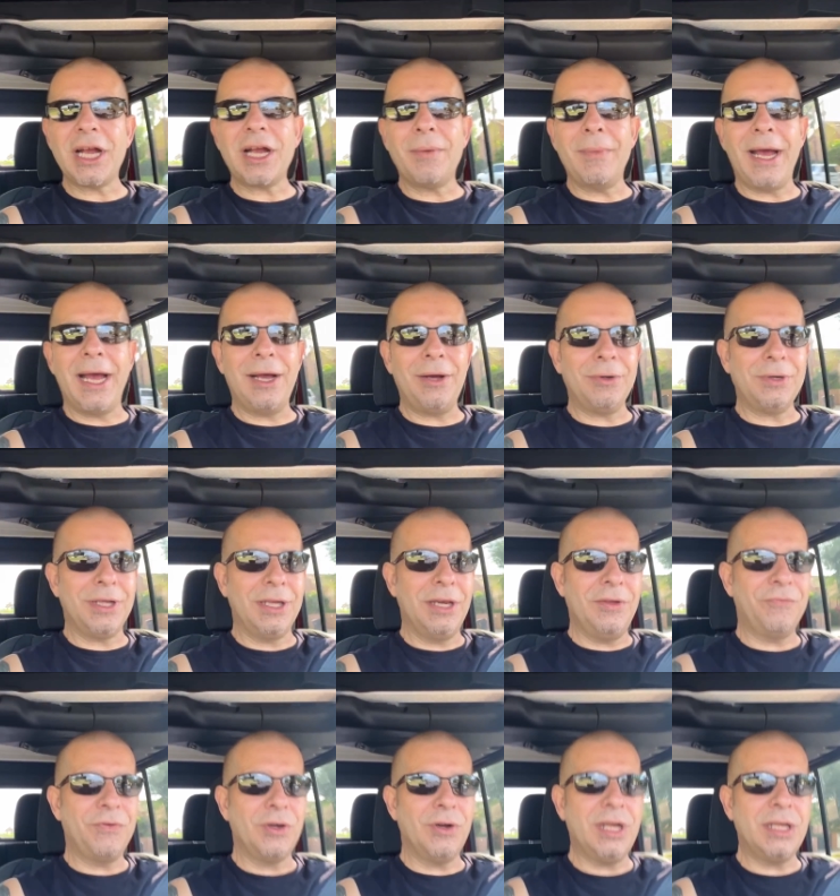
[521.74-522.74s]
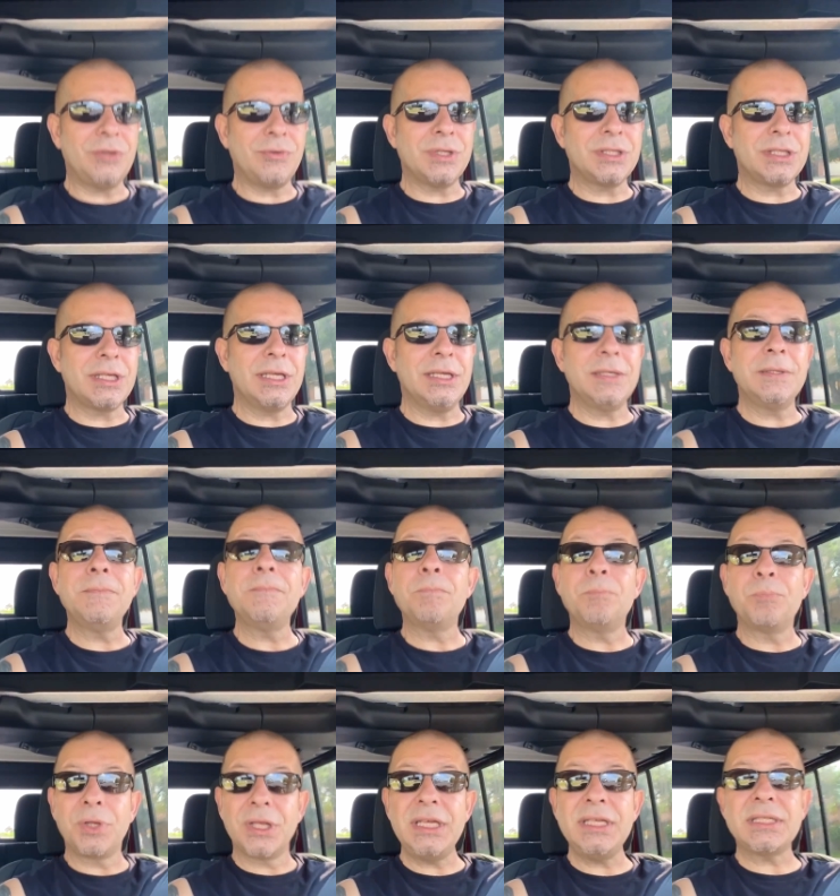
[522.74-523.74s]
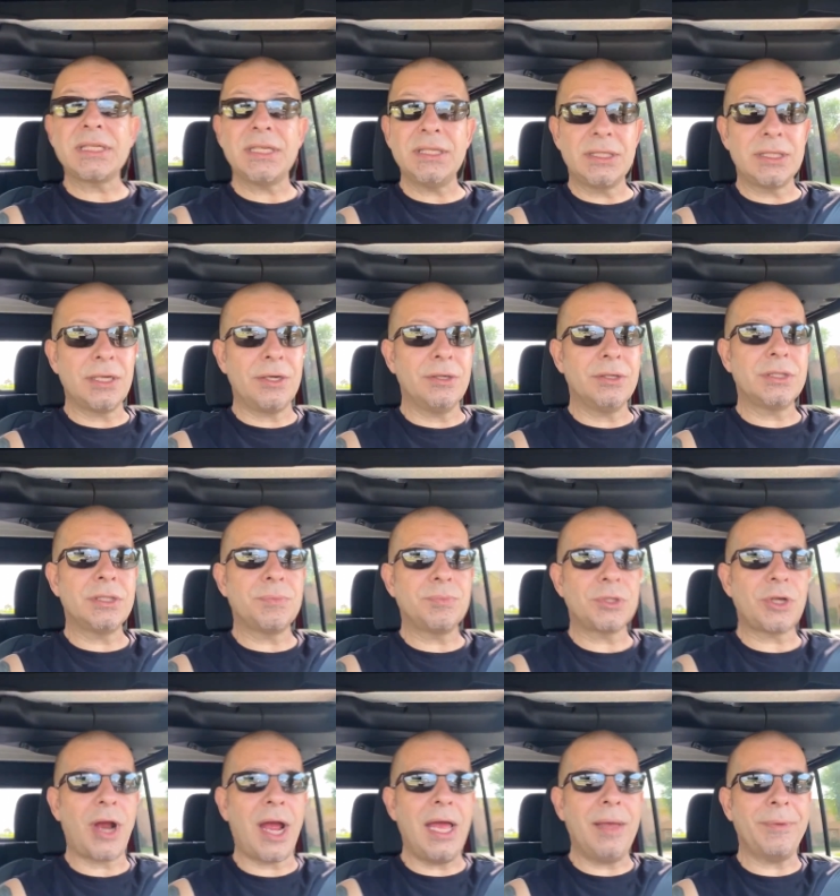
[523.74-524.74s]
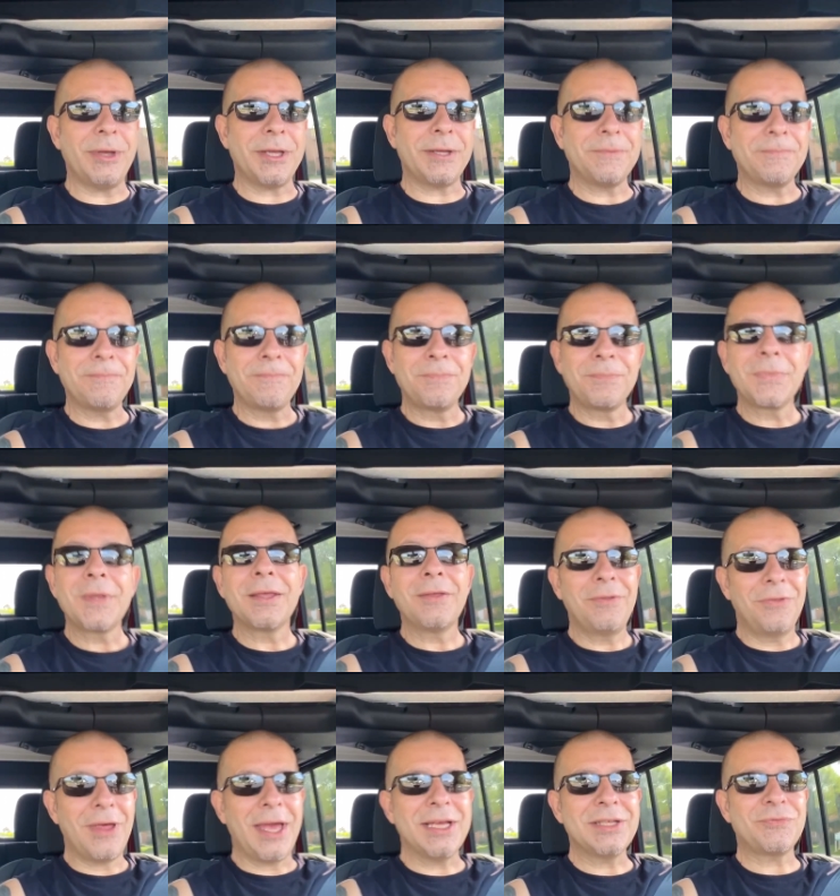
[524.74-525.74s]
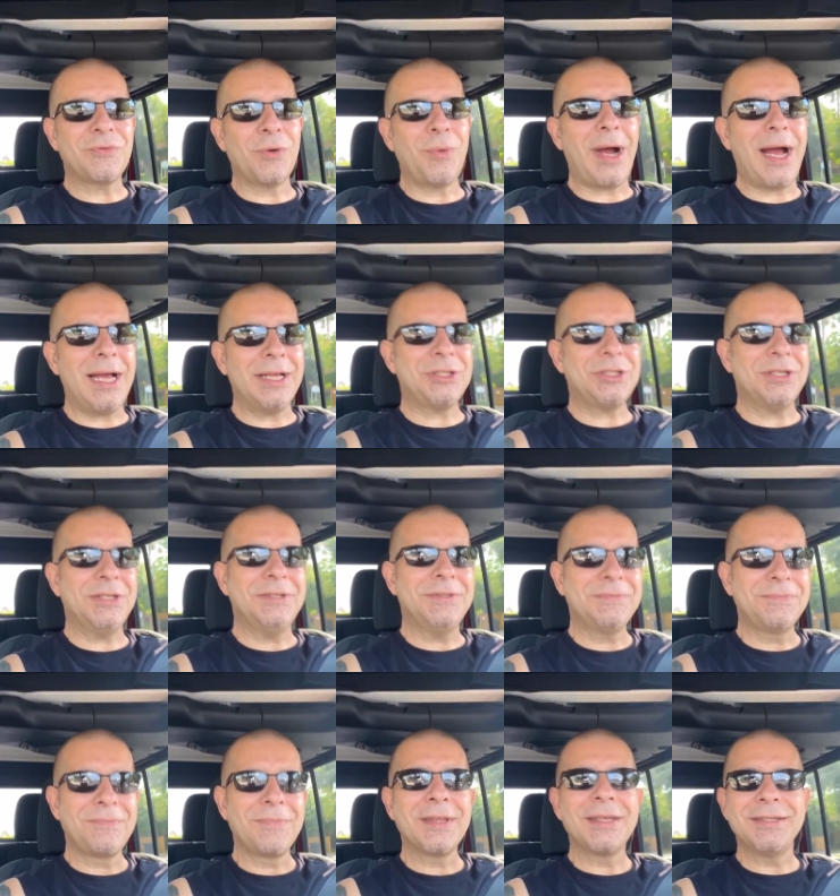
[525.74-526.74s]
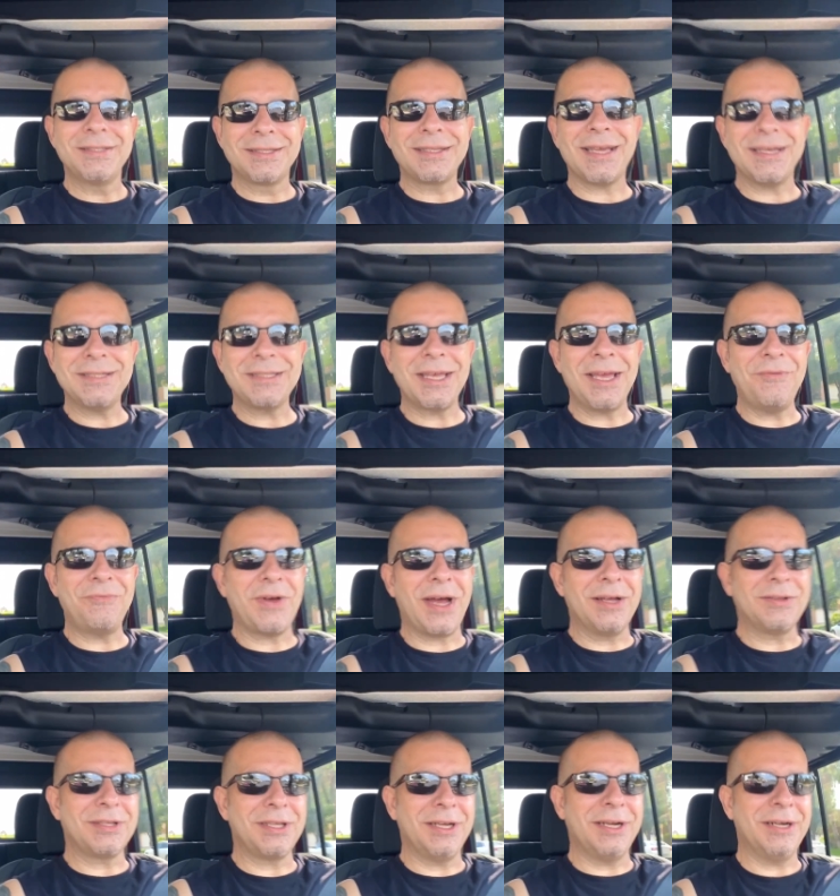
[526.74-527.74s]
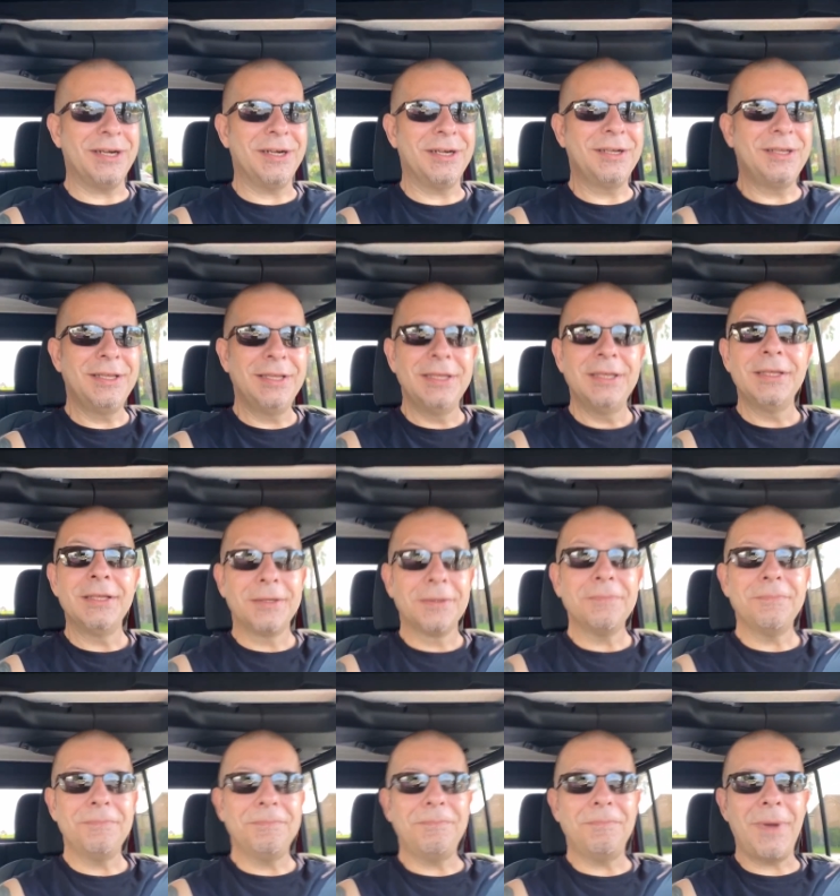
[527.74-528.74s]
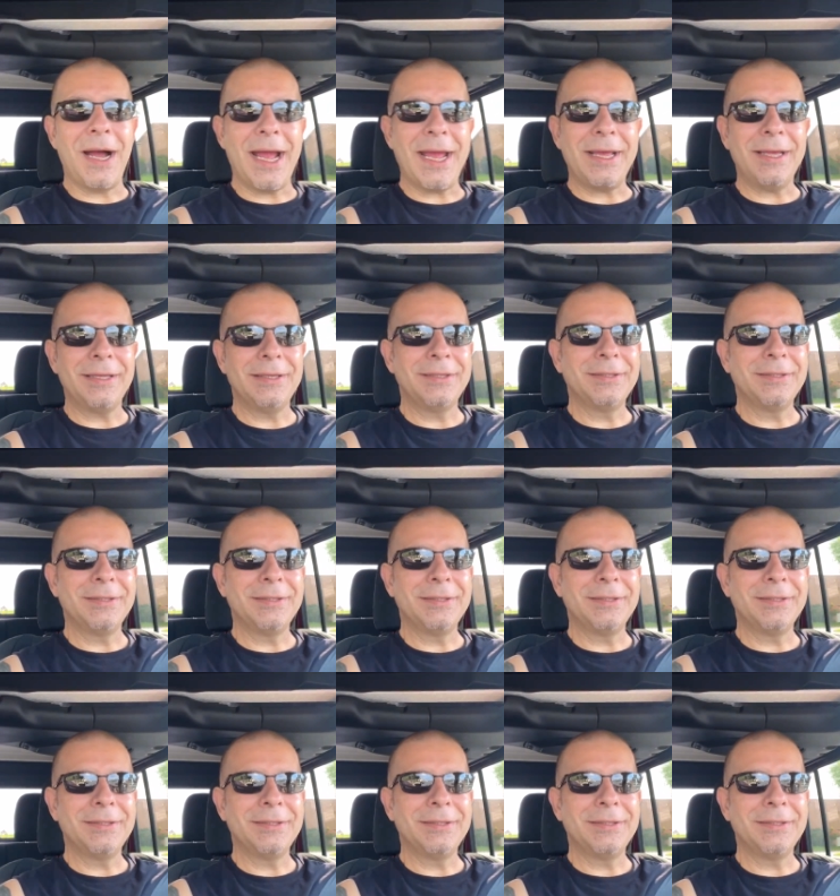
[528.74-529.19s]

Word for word: them out, and if you're interested, please consider subscribing. Thanks for watching. Stay safe out there. Bye.